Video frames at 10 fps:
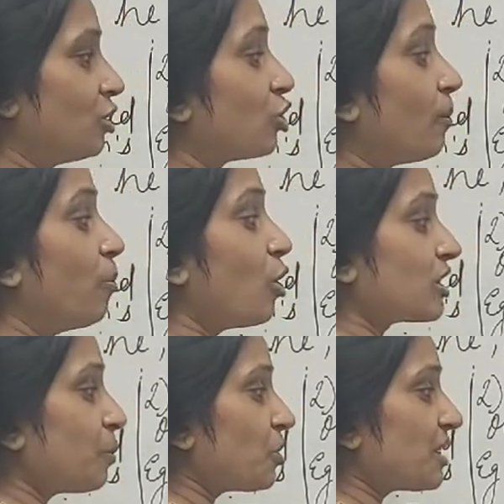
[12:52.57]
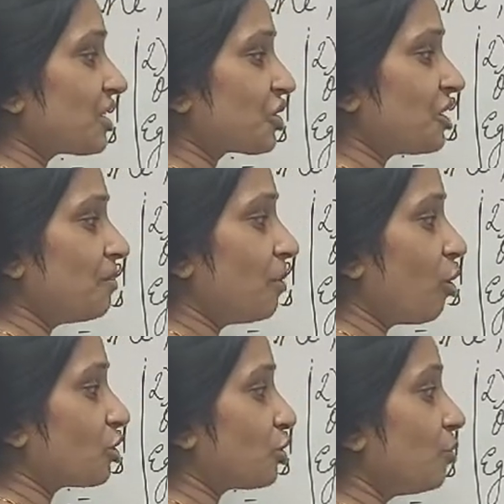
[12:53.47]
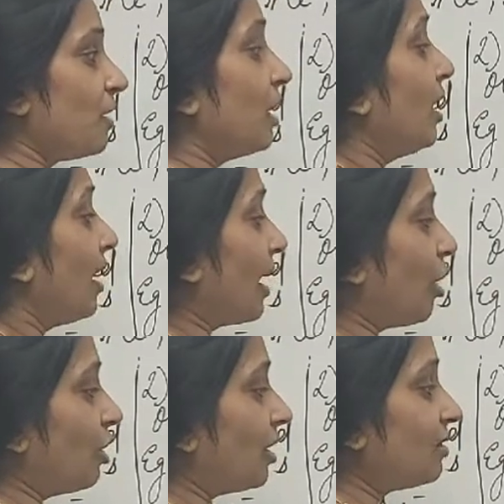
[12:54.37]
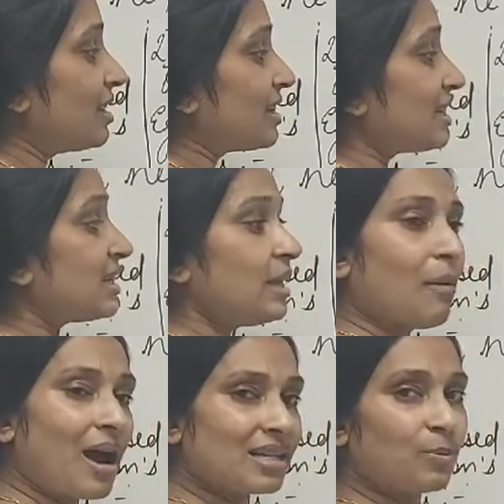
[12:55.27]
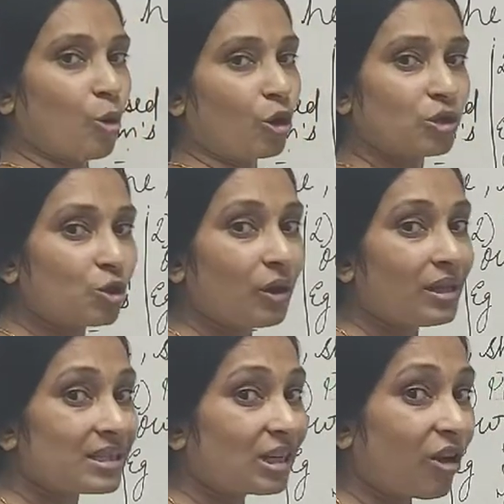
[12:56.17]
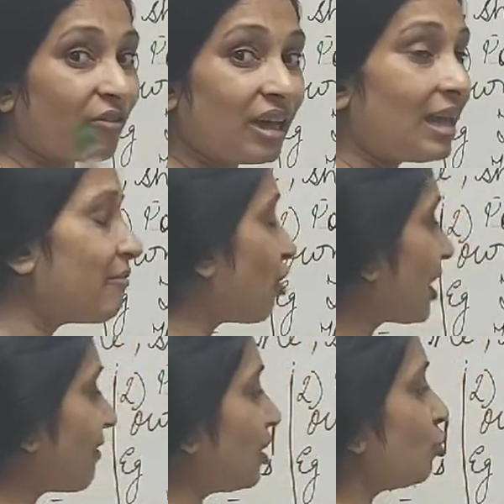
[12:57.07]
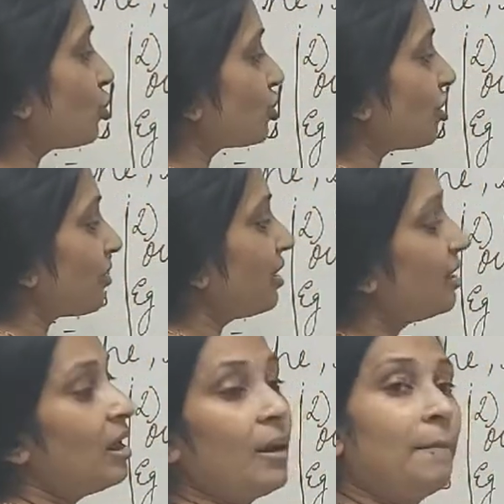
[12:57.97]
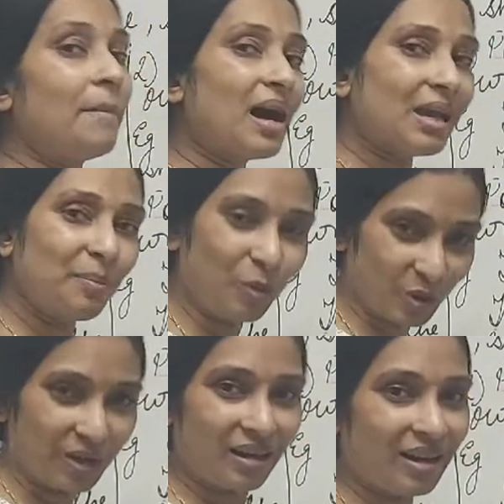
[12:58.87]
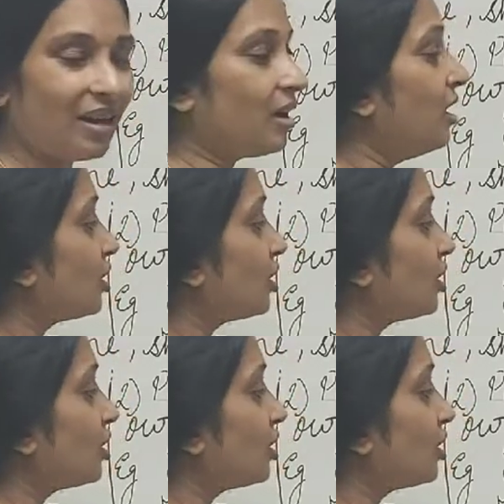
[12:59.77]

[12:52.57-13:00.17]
So book's possession belongs to me. Now here this is Seema's book. So instead of name, what have I used, children? My book. Clear?